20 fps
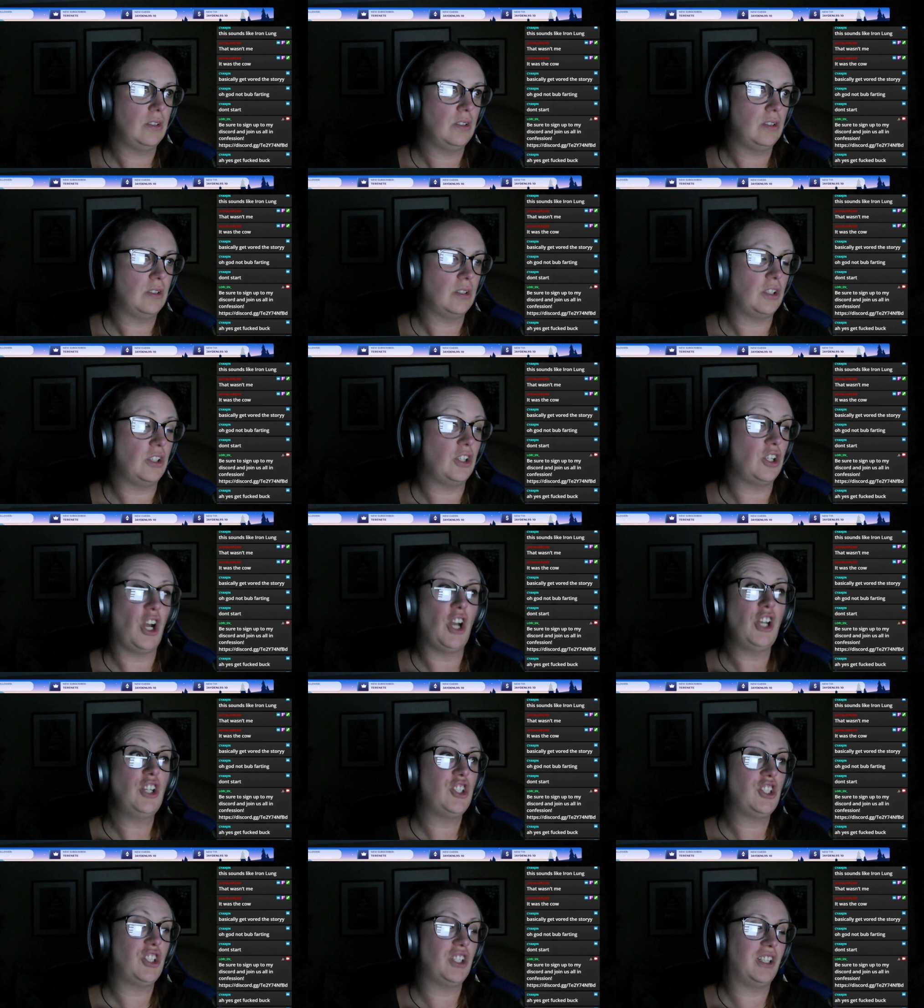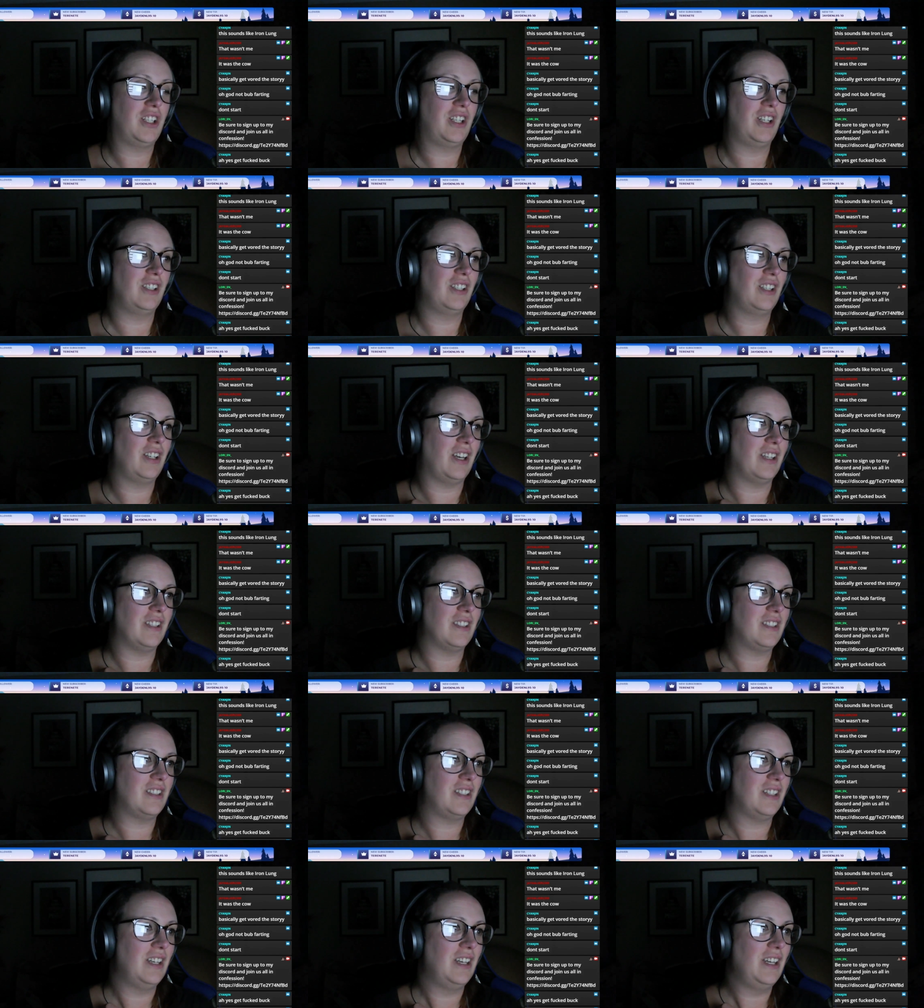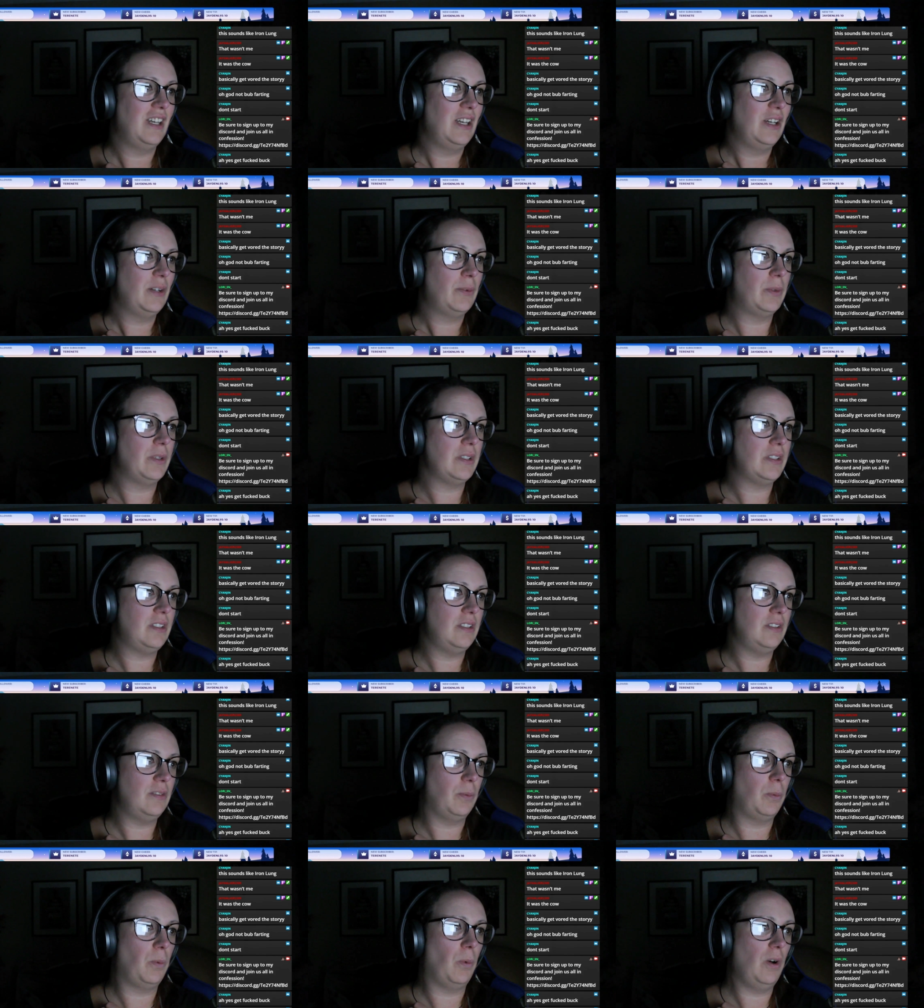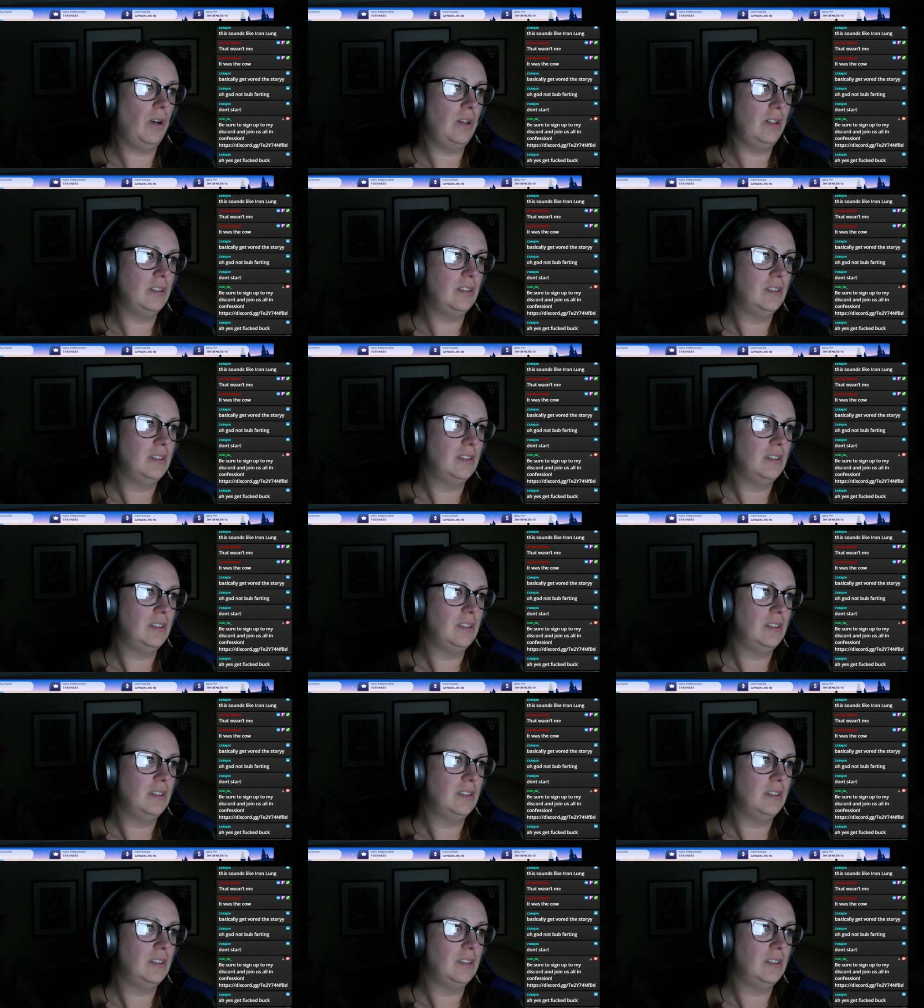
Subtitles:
Concussed. What?